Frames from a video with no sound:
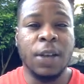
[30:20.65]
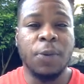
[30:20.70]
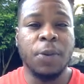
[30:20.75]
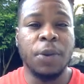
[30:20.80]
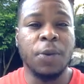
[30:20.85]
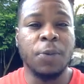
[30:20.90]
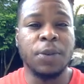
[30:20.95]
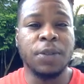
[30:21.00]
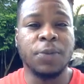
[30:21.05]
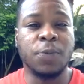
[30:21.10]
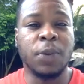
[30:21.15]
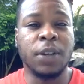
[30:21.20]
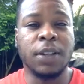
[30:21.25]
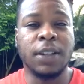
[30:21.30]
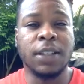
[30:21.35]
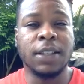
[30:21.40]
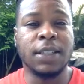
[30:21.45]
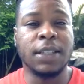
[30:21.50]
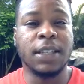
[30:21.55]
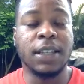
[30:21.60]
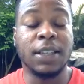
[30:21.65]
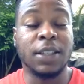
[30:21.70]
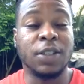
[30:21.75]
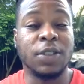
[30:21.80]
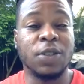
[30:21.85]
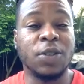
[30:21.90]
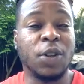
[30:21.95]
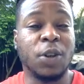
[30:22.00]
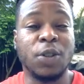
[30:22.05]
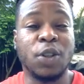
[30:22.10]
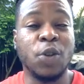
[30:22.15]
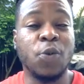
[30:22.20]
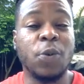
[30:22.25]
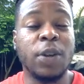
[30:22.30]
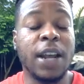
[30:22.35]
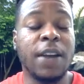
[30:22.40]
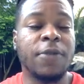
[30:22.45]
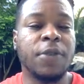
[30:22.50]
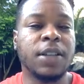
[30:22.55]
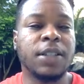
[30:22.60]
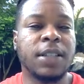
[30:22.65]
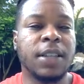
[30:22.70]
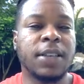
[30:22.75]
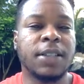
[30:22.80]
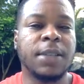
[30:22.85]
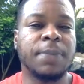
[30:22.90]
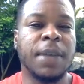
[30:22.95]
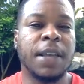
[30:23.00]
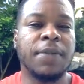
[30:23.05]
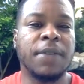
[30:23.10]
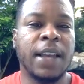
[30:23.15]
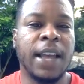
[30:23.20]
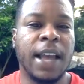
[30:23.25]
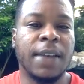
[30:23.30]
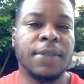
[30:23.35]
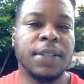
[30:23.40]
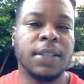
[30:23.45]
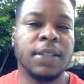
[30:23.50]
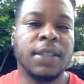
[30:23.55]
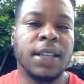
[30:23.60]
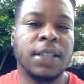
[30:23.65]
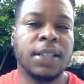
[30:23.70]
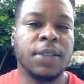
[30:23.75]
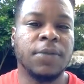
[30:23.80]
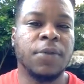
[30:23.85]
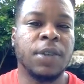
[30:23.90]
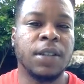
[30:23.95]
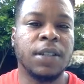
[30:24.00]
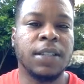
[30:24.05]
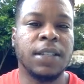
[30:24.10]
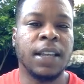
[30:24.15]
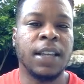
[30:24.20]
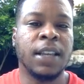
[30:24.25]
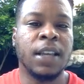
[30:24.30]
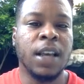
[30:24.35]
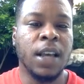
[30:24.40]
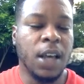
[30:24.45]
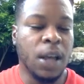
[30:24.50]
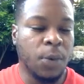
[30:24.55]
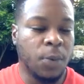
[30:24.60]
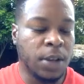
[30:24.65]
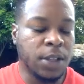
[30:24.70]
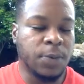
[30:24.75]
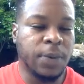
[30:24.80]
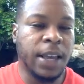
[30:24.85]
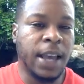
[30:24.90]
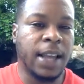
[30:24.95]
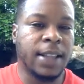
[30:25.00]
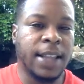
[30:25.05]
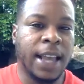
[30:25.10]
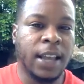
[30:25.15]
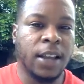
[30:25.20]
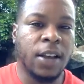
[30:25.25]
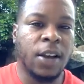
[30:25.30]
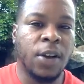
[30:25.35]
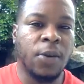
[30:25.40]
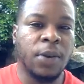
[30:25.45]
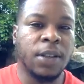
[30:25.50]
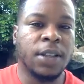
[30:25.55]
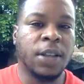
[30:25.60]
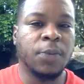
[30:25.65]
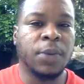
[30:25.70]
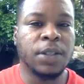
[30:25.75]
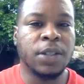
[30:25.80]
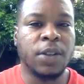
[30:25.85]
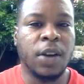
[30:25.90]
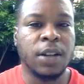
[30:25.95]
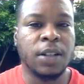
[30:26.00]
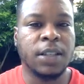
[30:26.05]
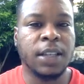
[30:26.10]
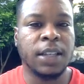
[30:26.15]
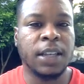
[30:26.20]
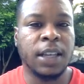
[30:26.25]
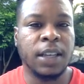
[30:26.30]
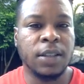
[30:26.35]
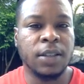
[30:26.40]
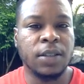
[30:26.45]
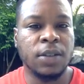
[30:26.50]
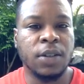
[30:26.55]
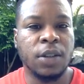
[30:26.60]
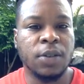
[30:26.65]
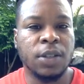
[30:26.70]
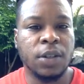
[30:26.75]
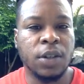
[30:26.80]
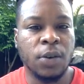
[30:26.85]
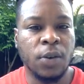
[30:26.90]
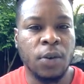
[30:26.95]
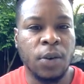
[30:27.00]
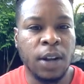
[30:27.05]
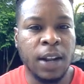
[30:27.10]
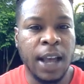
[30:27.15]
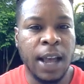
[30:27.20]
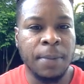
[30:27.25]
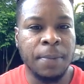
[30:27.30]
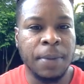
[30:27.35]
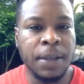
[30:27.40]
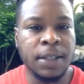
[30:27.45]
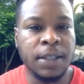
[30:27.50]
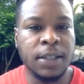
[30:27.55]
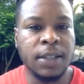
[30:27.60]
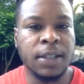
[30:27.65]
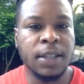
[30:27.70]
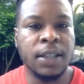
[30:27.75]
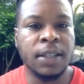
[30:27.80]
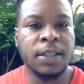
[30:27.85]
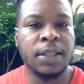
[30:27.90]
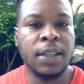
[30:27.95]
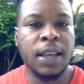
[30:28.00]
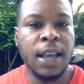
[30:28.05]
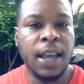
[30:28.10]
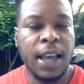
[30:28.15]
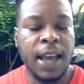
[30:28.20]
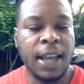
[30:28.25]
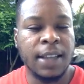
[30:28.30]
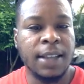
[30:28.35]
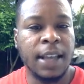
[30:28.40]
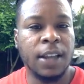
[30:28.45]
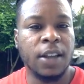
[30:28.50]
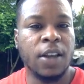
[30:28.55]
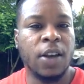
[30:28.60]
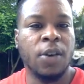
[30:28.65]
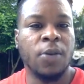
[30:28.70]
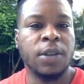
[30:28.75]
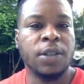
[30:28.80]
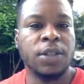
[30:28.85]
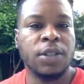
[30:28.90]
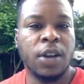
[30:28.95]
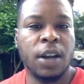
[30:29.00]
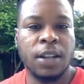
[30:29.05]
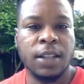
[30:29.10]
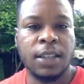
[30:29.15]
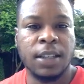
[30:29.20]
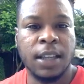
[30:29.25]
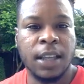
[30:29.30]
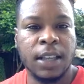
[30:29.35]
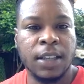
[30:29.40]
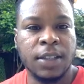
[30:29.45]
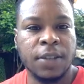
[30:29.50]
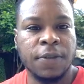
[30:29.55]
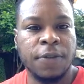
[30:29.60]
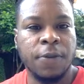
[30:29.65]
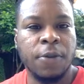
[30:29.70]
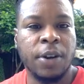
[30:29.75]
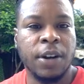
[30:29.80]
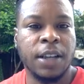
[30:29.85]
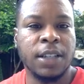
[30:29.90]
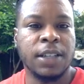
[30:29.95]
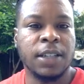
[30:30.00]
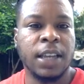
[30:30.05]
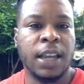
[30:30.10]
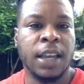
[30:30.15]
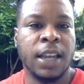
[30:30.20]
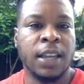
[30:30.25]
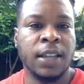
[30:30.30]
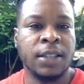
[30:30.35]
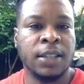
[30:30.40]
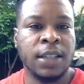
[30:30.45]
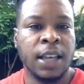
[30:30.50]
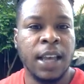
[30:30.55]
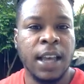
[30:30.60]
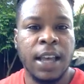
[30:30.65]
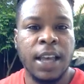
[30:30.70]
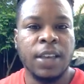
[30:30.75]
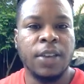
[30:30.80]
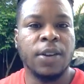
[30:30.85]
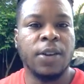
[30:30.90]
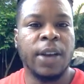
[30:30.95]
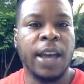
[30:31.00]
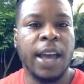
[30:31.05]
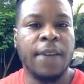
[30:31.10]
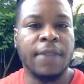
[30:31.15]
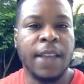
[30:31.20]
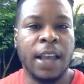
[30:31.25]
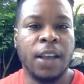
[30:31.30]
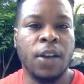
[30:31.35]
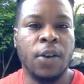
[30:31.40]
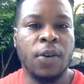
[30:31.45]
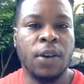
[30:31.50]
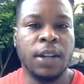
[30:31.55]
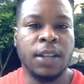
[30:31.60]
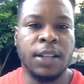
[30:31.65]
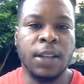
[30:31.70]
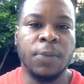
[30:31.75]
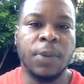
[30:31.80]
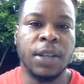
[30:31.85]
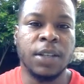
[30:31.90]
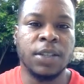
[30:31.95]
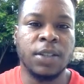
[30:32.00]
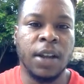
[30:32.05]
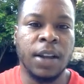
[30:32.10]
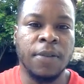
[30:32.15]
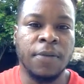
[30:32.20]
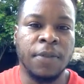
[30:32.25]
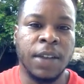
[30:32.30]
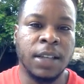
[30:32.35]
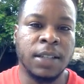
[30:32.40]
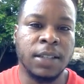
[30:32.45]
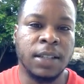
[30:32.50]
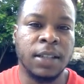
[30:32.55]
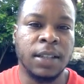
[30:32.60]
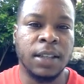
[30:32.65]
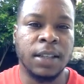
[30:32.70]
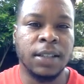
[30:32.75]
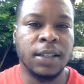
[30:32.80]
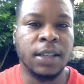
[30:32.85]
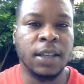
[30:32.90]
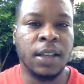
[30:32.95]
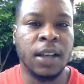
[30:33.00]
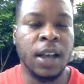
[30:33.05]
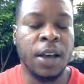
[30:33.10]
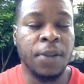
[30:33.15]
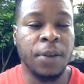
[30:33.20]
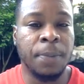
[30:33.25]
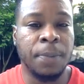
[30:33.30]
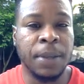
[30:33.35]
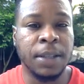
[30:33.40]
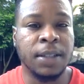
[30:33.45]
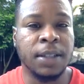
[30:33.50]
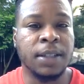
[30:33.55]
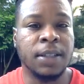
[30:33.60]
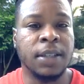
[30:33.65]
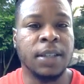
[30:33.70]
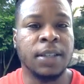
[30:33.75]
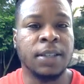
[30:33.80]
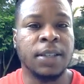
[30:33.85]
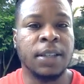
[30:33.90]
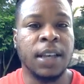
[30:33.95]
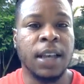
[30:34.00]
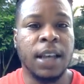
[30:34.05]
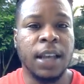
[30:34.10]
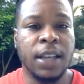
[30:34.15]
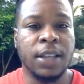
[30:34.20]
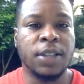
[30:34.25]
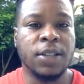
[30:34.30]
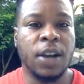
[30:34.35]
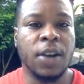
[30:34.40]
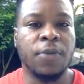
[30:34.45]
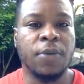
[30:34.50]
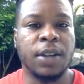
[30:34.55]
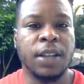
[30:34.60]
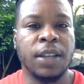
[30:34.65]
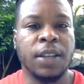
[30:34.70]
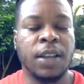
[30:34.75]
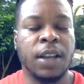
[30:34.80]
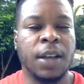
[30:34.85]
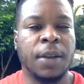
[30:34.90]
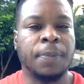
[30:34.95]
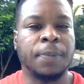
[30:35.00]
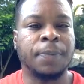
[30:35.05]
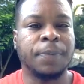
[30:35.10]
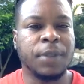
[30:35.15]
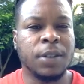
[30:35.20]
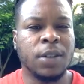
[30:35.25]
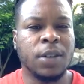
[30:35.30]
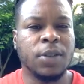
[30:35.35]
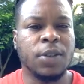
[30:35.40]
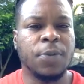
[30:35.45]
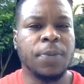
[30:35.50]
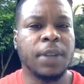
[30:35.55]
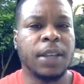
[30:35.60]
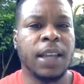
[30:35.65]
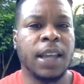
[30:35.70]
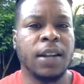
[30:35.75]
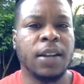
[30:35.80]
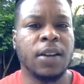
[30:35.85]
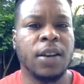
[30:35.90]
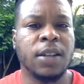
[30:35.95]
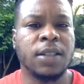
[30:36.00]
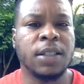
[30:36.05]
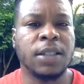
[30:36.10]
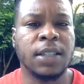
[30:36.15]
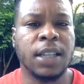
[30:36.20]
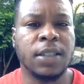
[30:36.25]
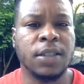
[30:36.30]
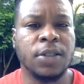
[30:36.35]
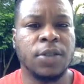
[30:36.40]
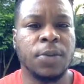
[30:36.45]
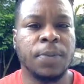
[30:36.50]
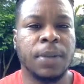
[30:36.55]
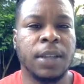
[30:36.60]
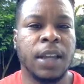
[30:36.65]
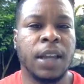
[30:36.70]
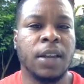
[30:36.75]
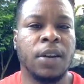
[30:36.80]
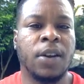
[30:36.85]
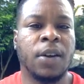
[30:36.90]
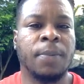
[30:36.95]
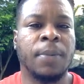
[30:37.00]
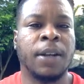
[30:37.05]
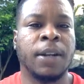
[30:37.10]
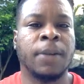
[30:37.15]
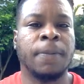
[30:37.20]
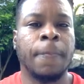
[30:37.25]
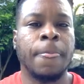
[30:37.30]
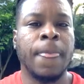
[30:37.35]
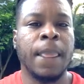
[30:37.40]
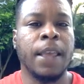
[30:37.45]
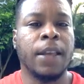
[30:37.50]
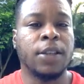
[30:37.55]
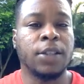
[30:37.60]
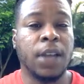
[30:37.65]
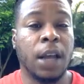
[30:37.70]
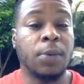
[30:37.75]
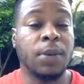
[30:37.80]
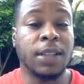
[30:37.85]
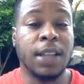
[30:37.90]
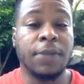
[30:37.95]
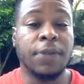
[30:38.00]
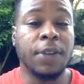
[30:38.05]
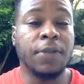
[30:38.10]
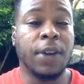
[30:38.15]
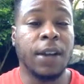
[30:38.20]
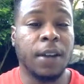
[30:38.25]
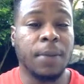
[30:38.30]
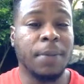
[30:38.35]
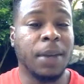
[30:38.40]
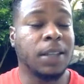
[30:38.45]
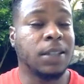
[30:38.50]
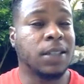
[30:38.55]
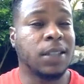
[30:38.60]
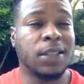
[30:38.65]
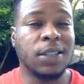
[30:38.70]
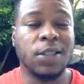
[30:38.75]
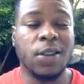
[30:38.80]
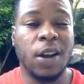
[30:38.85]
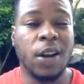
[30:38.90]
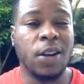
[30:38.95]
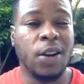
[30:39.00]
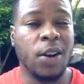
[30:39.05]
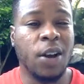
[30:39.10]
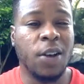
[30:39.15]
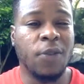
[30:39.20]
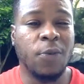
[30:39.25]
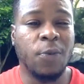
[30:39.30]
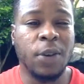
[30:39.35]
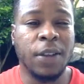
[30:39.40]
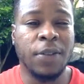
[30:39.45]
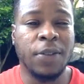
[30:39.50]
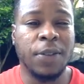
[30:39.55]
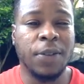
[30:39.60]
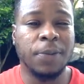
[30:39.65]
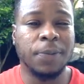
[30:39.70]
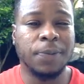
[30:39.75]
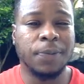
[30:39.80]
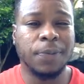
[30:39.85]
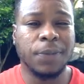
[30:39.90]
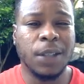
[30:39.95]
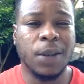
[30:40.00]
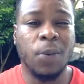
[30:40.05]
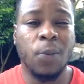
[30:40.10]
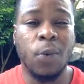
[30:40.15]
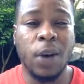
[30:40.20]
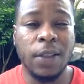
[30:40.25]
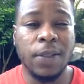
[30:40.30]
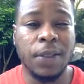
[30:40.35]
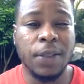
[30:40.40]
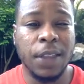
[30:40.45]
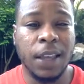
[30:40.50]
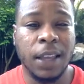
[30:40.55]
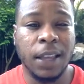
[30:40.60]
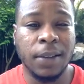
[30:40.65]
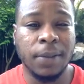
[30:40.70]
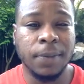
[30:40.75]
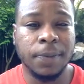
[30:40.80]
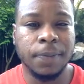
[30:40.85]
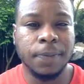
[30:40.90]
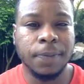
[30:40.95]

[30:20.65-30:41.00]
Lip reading: We was willing to, you know, do whatever it took to be able to have success in real estate. Once we had that going, then we started to get, you know, to the online businesses, had that going, started to get into foreign exchange, you know, had that going, and then we could start investing into other businesses and start really, you know, duplicating our success and duplicating our money. And so I would definitely recommend just starting off with one thing,